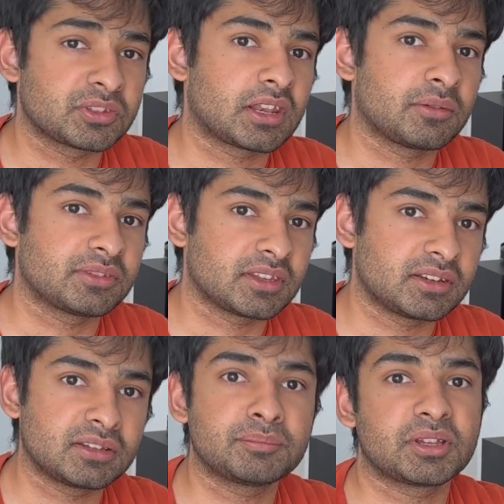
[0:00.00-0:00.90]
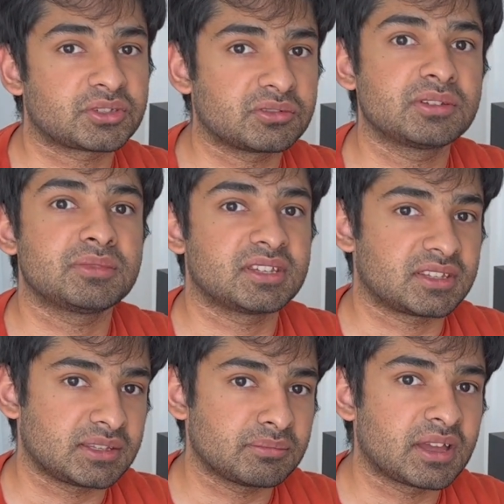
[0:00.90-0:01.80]
that I was hitting by showing me a
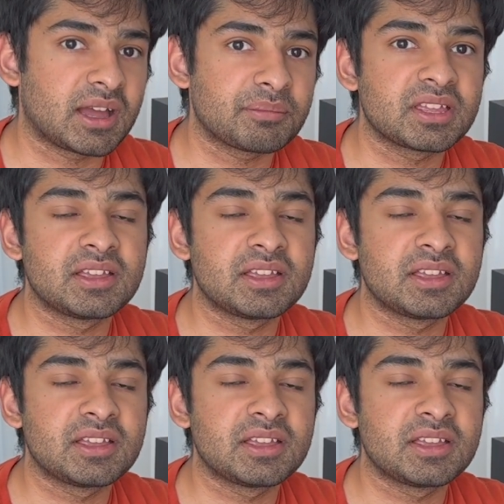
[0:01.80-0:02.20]
heat map.